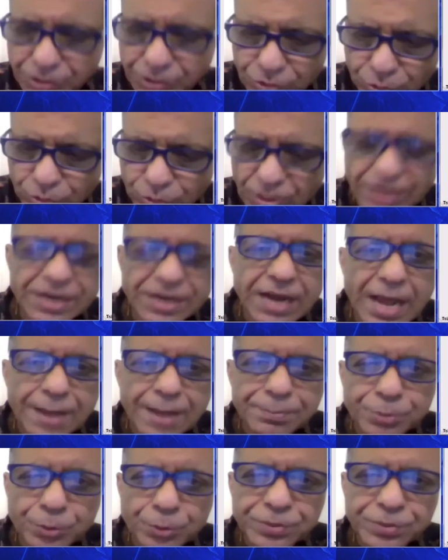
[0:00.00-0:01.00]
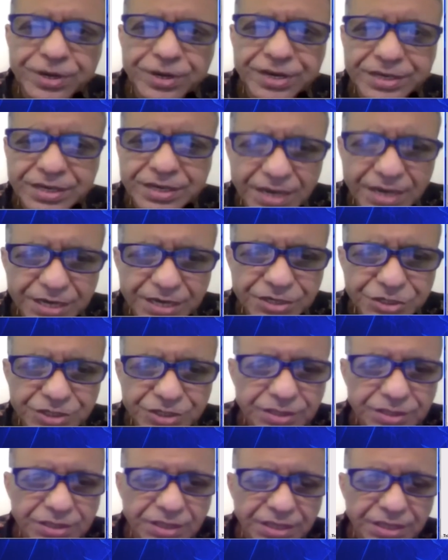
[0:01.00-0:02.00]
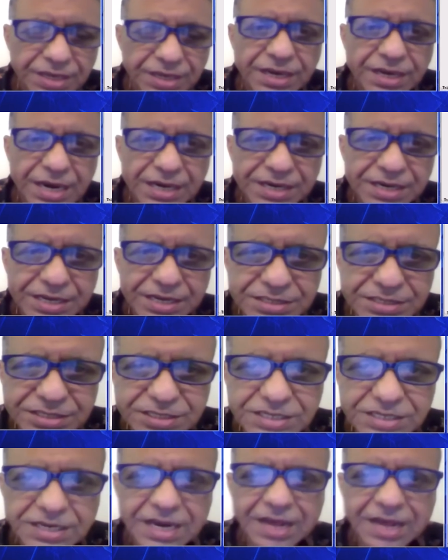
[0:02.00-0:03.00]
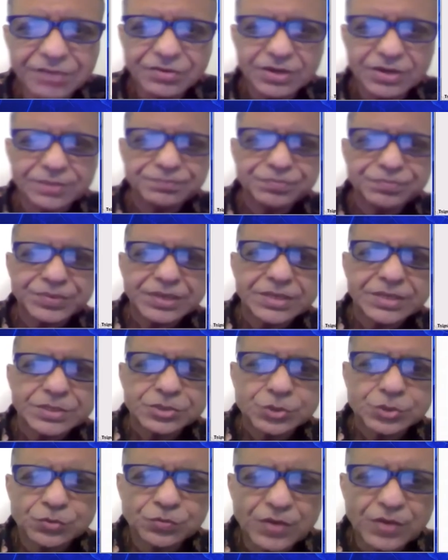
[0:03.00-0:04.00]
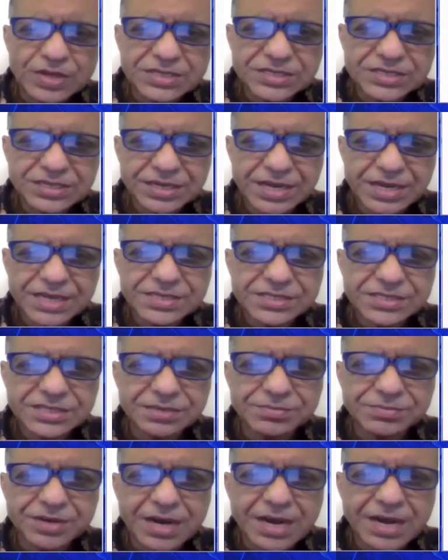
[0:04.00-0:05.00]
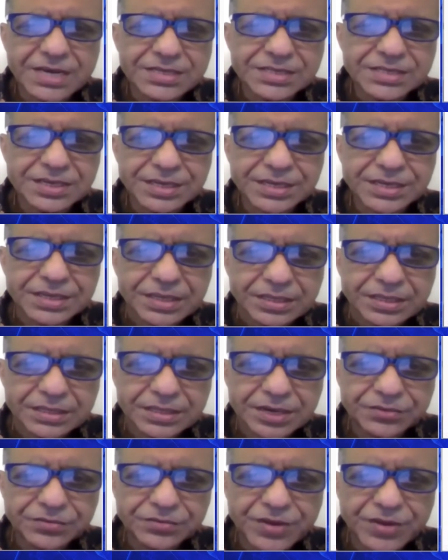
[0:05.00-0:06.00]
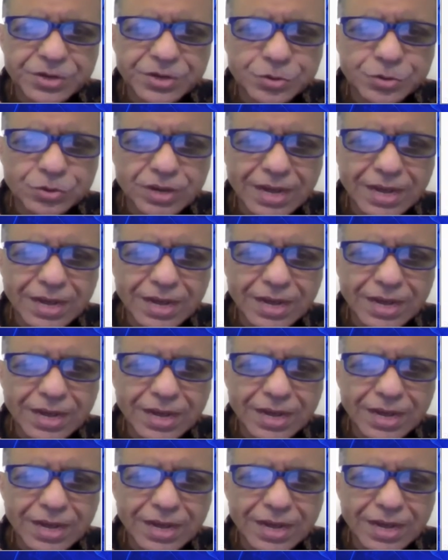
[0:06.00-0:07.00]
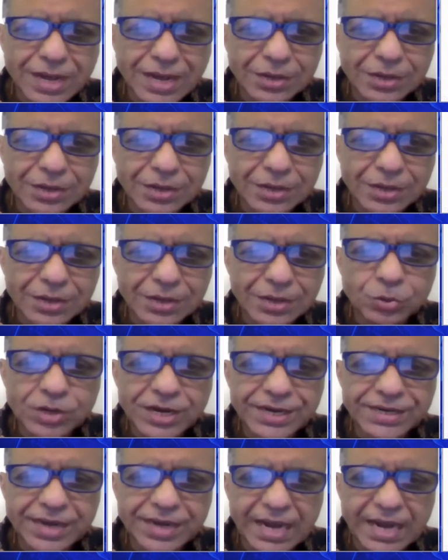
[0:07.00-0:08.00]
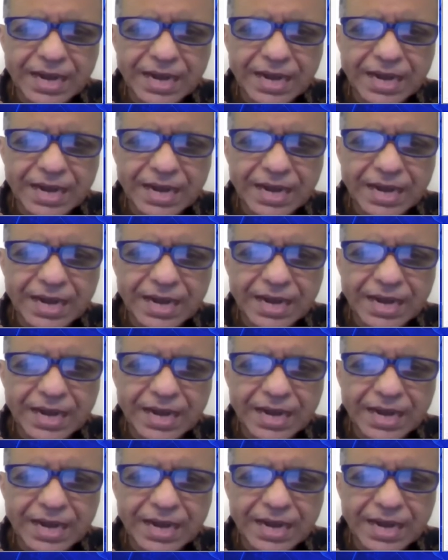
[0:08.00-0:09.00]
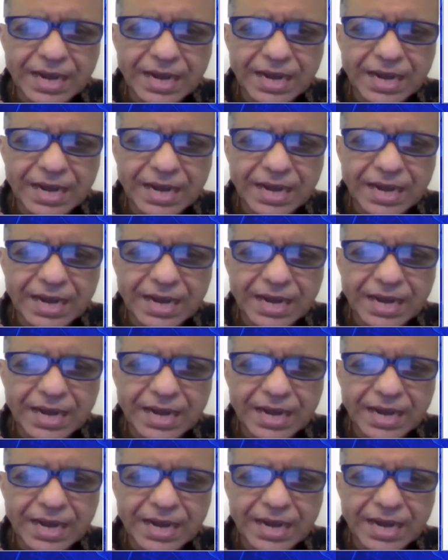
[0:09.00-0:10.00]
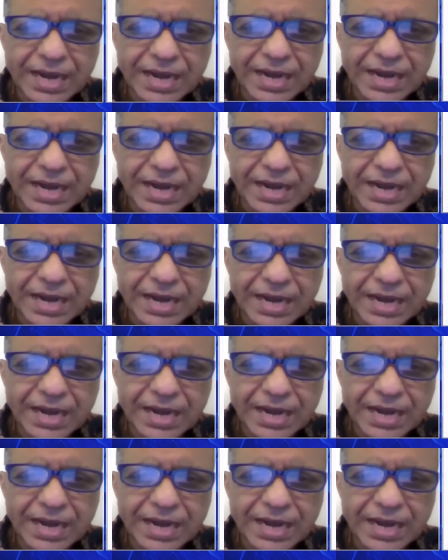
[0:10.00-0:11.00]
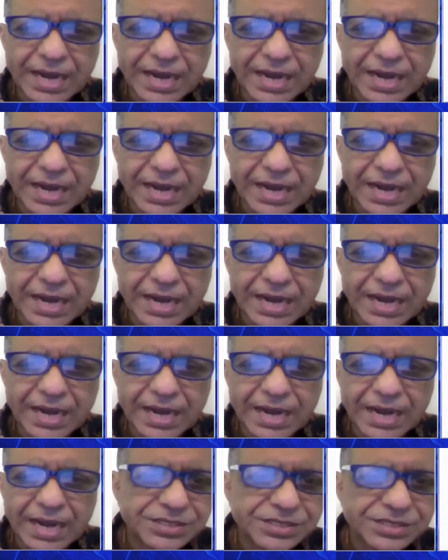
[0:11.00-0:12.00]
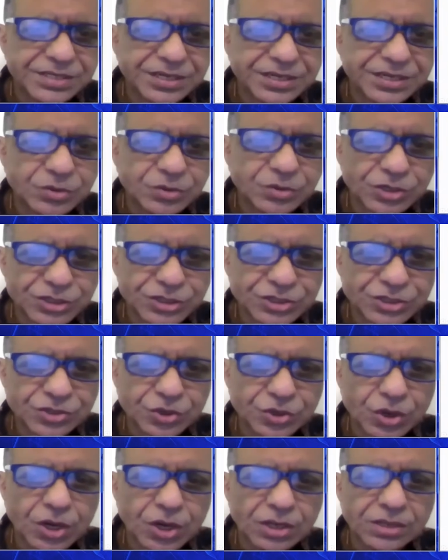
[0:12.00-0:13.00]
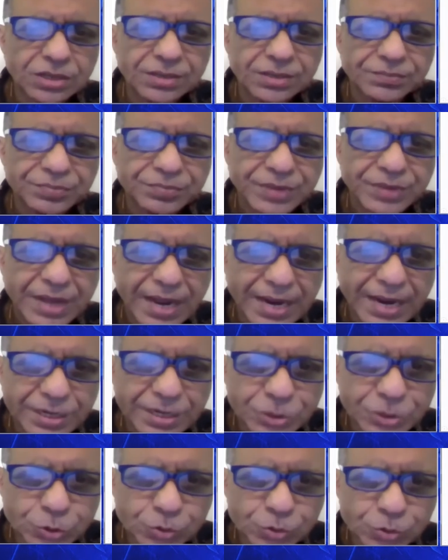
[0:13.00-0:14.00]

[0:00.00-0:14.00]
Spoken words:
and do an appropriate correction in LDL-C level. So once again, summarizing that when you calculate LDL-C, you calculate both ILD, intermediate density cholesterol,